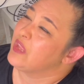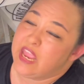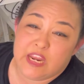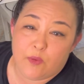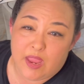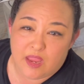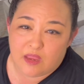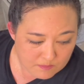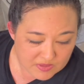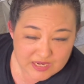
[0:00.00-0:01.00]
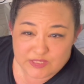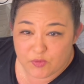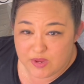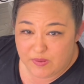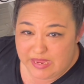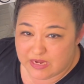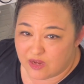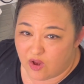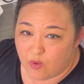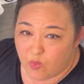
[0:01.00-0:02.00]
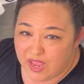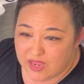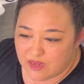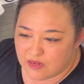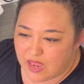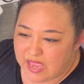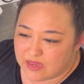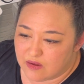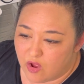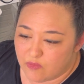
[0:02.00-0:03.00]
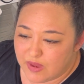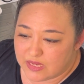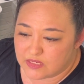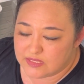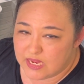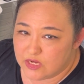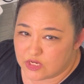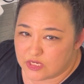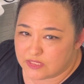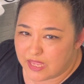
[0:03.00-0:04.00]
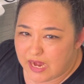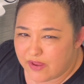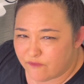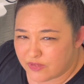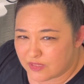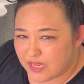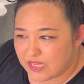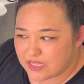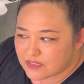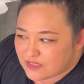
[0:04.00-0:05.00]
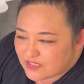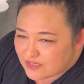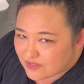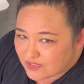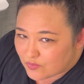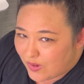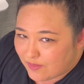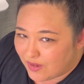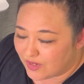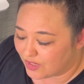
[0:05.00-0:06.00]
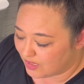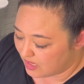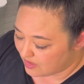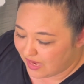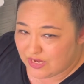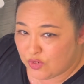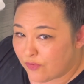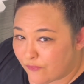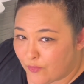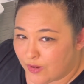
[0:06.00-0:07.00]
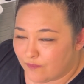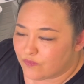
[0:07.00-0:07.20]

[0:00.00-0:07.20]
Anyway, but I spray painted it all white and all my containers, and I feel like it just looks way better and uniform,